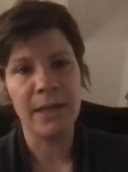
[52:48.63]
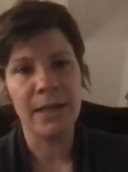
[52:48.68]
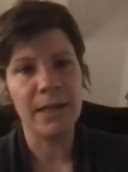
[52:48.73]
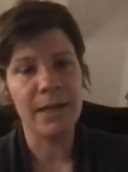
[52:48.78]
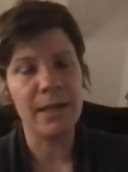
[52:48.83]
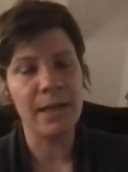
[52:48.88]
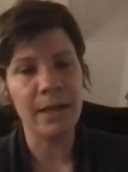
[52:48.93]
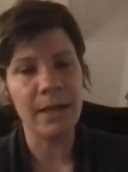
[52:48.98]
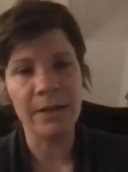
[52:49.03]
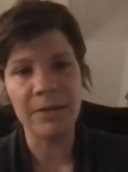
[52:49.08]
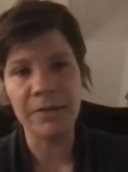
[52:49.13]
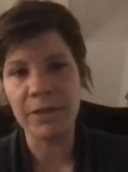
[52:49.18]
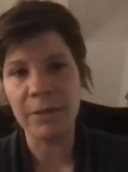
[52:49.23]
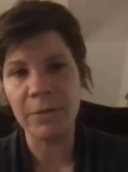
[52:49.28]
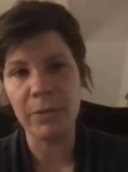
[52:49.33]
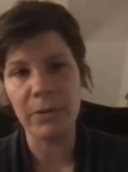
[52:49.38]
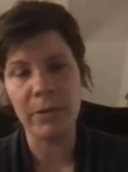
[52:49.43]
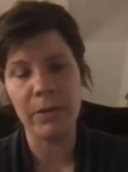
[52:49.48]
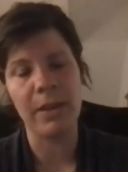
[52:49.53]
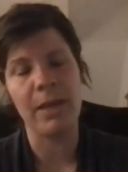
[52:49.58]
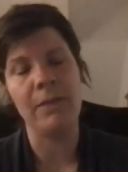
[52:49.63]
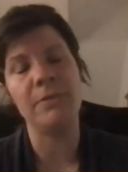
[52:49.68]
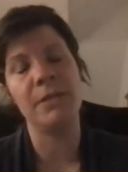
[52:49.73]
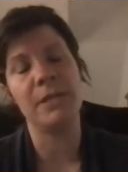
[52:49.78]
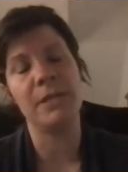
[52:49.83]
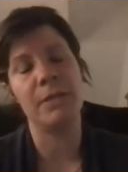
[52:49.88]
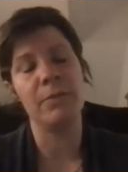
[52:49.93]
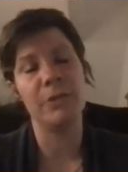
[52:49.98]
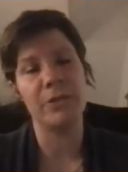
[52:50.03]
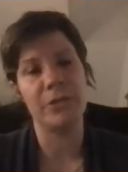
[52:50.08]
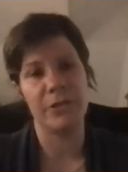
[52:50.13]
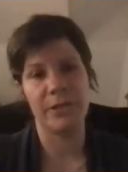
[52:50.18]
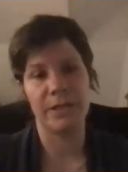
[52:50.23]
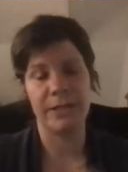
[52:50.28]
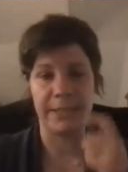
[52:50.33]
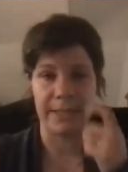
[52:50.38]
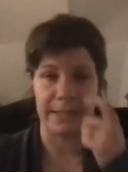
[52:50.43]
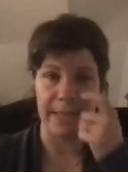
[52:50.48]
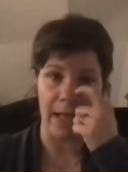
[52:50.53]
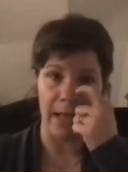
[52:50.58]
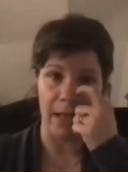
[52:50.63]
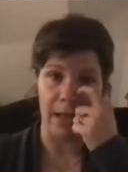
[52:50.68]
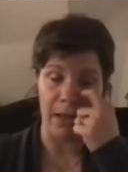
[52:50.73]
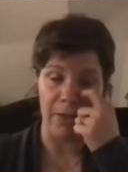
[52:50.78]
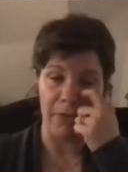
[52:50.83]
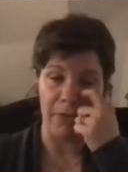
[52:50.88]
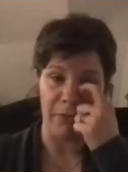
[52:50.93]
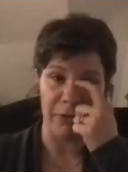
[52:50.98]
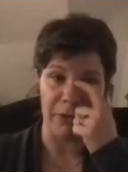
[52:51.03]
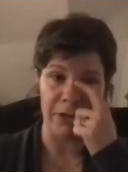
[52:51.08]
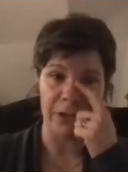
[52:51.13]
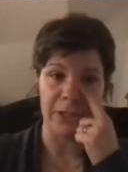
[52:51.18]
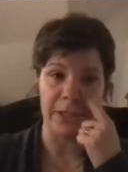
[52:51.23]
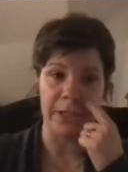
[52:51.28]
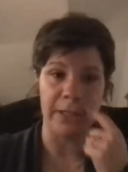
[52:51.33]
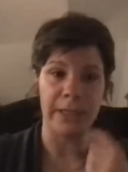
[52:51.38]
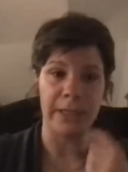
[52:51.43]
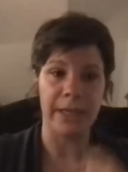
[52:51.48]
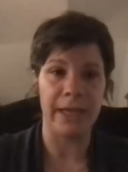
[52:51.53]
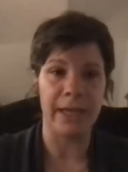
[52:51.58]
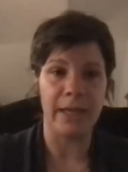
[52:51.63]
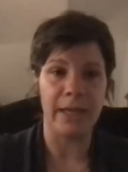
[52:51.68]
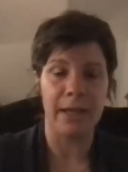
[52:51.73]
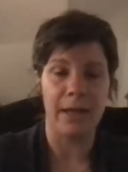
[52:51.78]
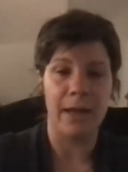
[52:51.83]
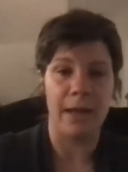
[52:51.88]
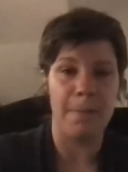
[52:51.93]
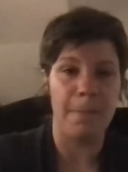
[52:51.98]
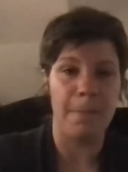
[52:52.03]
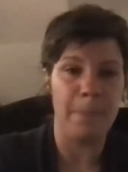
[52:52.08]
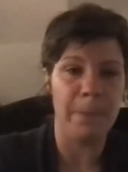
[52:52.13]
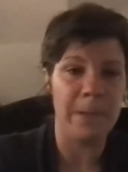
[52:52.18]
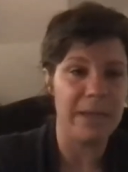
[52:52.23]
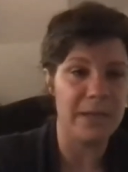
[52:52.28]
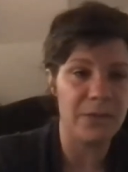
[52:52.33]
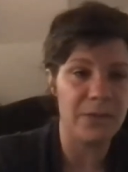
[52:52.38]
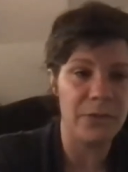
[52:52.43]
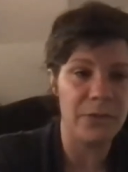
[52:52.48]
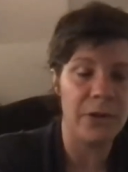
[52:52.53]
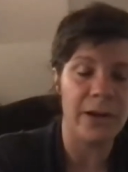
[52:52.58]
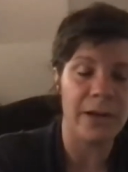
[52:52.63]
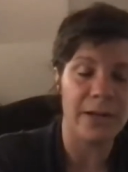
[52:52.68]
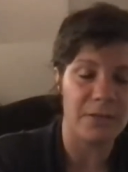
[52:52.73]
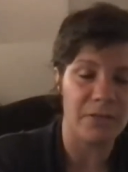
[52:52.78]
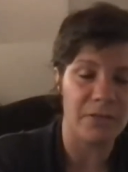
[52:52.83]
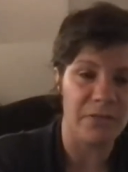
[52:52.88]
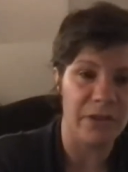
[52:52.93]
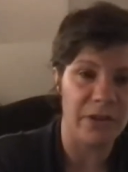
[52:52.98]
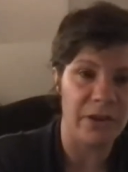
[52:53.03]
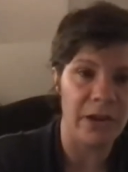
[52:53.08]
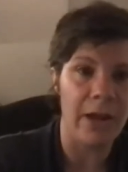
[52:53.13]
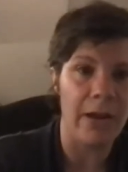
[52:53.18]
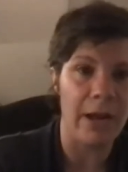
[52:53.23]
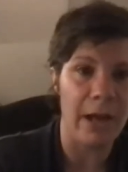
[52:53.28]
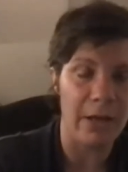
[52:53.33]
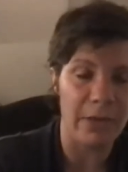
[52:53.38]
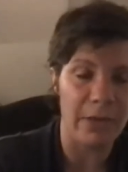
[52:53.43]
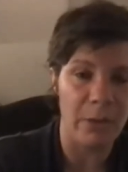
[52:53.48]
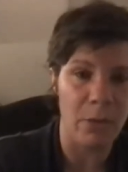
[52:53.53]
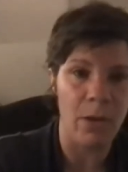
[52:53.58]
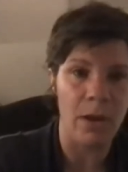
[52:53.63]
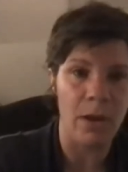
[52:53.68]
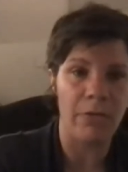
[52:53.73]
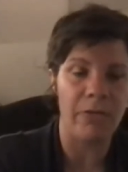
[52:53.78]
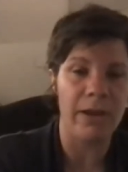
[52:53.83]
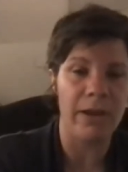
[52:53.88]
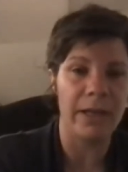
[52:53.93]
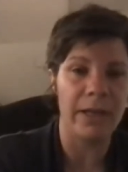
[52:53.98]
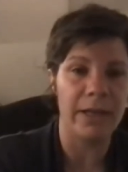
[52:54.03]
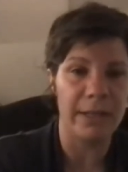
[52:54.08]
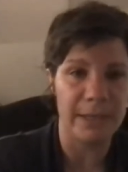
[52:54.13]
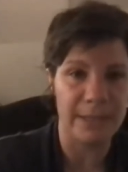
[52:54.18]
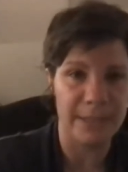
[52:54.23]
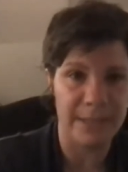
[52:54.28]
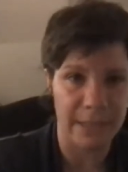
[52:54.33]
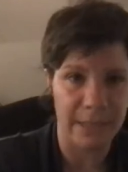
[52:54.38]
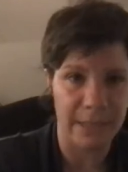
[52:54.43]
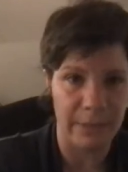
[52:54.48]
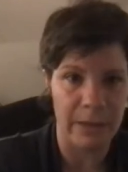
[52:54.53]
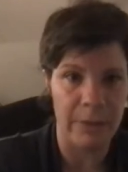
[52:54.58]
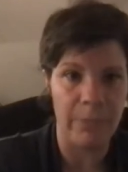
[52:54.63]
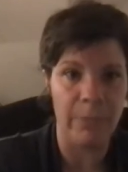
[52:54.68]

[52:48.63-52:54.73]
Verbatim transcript: None of them are allowed to commercially sell, unfortunately, um, because New York hasn't figured out how they want to regulate seaweed.